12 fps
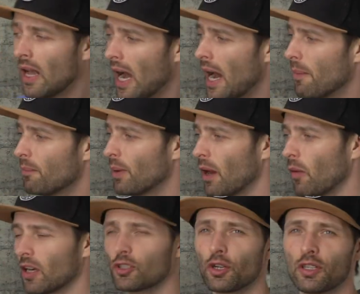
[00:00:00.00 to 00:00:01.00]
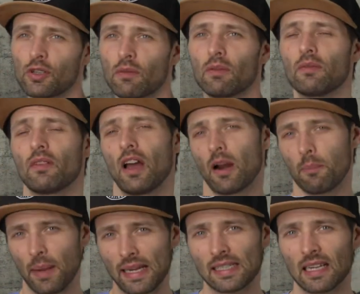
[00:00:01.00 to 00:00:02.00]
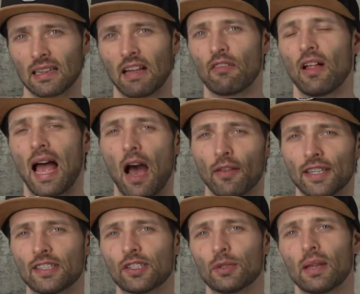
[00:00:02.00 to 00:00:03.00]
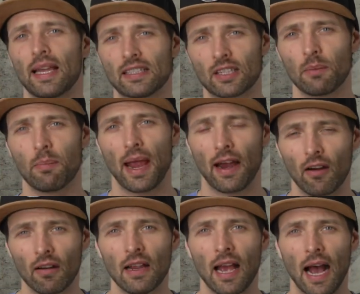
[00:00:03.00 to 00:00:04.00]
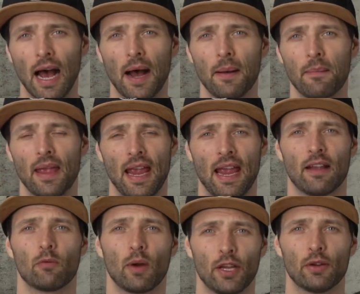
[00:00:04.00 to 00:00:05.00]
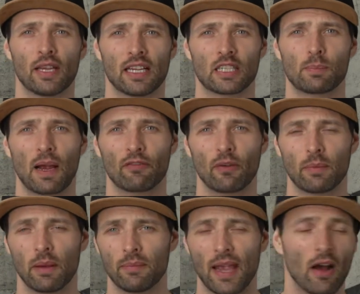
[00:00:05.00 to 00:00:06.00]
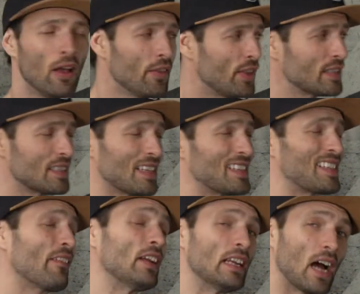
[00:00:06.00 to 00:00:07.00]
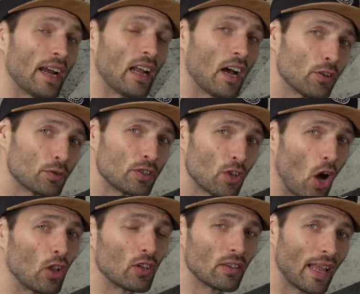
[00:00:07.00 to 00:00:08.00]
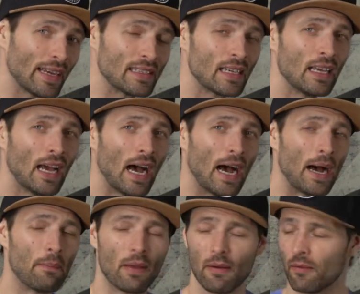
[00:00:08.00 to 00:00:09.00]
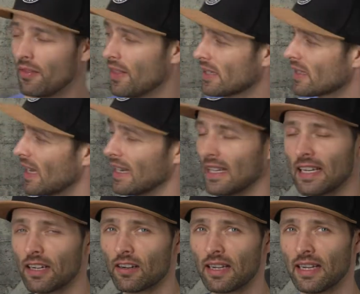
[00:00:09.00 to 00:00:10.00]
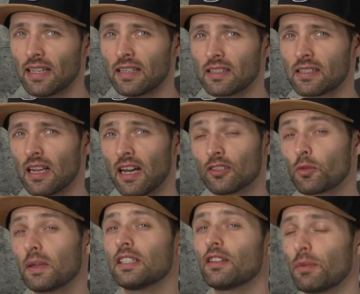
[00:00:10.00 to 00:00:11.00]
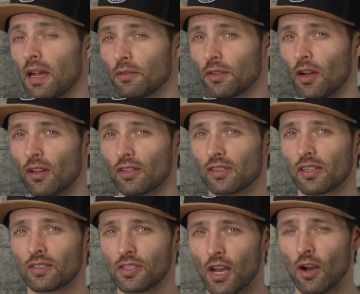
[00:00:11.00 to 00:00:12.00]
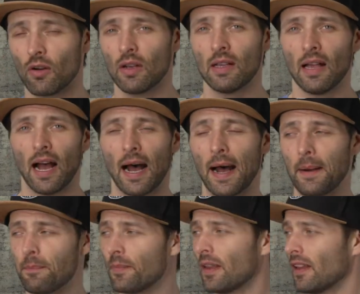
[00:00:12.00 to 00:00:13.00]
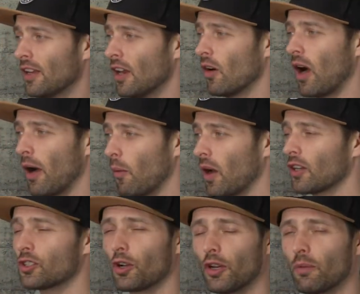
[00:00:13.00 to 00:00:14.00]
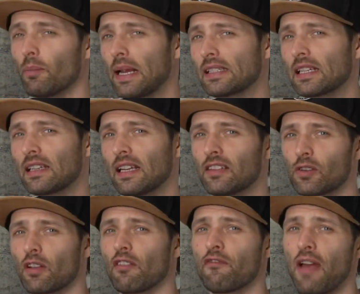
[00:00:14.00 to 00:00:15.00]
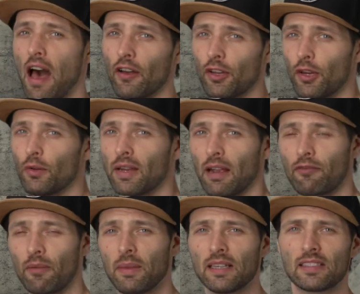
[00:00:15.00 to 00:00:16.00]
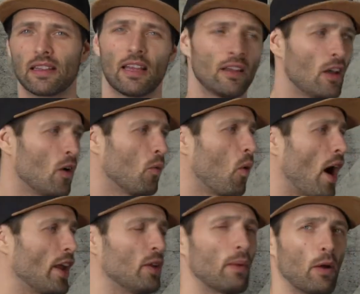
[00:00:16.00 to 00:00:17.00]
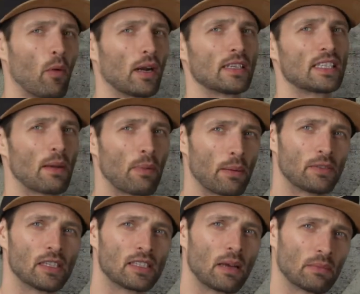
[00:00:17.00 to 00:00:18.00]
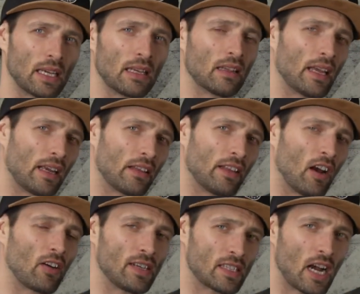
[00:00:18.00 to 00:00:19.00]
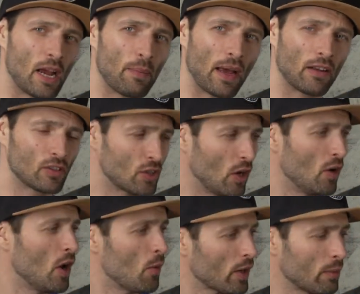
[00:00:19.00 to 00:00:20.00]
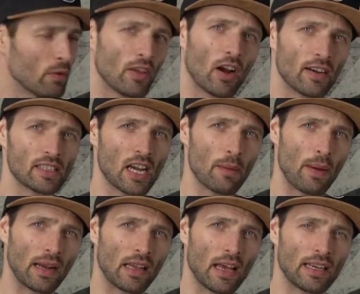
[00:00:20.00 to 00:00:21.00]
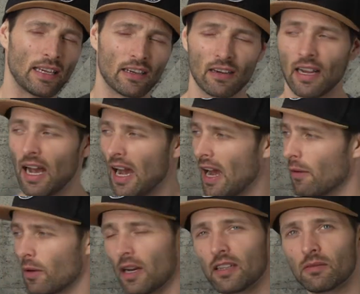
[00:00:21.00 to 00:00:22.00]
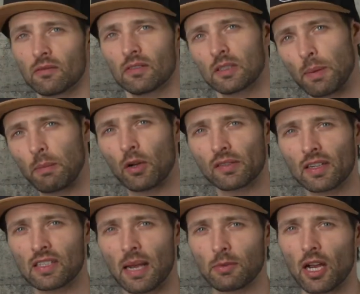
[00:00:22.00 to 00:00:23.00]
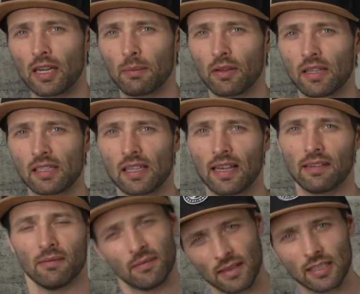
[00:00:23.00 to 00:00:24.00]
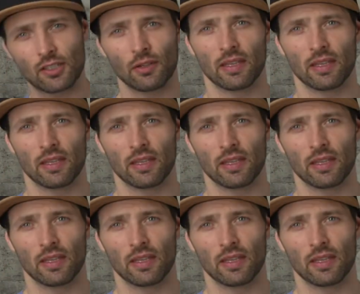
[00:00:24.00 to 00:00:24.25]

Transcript: Um, but I want to show you some on a basic level how these two lights compare um, and what you can expect from them. Now, this is a seven thousand nine hundred dollar light. Um, and this light here is uh, two thousand three hundred dollars. So, um, you know, I want to show you basically sort of the value you get from this and then why you might want to step up to something like the ARRI SkyPanel. So we're going to move the ARRI SkyPanel out of here uh, and we're going to spend most of our time talking about this light. Let's do